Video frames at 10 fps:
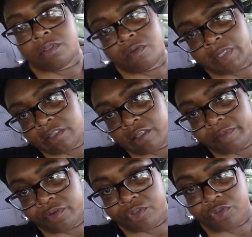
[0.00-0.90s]
So what's
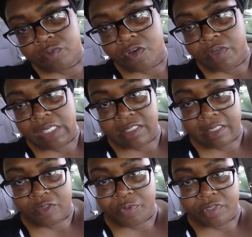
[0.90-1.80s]
up, YouTube? Code that's
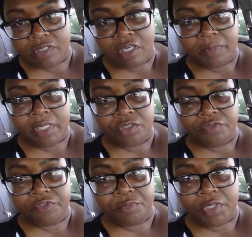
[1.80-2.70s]
Ice Princess coming at
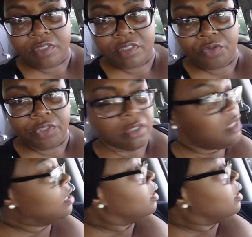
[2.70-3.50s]
you from Minnesota.